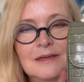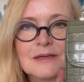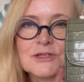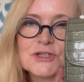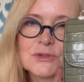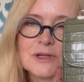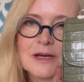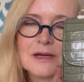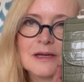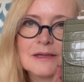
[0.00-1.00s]
should
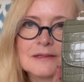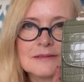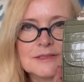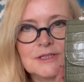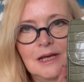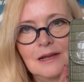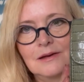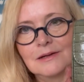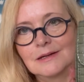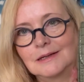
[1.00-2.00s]
I, shall
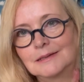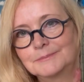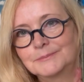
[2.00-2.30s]
I?